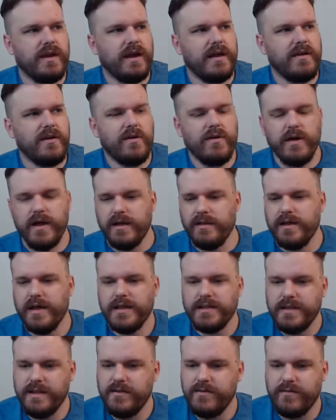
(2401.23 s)
know
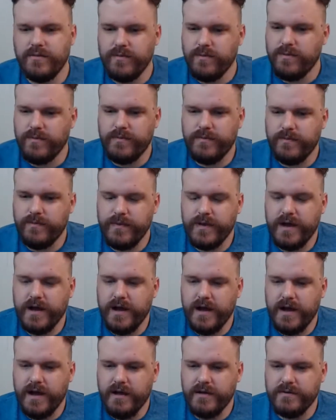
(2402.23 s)
LA didn't
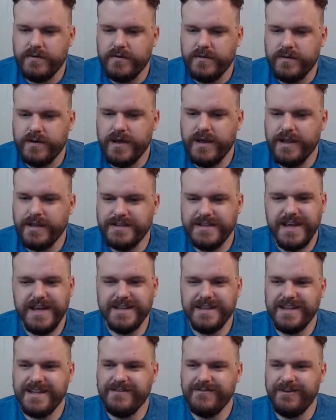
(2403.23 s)
they
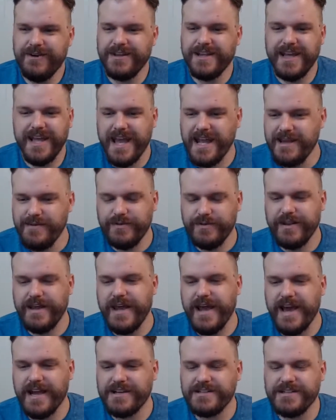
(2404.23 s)
didn't run like any
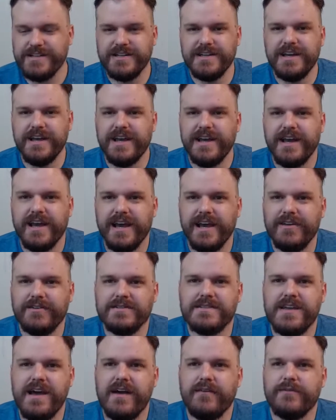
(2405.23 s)
play action, and
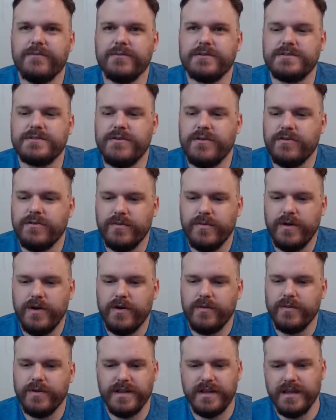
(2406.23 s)
Stafford was throwing the
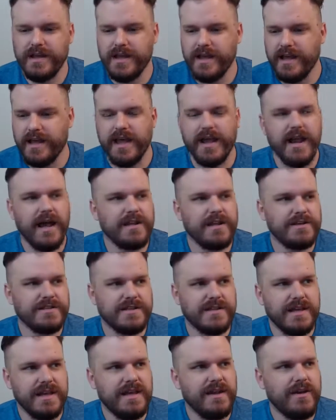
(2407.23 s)
ball, but again, I
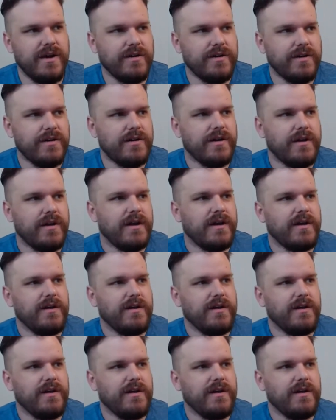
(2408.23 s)
just lean under.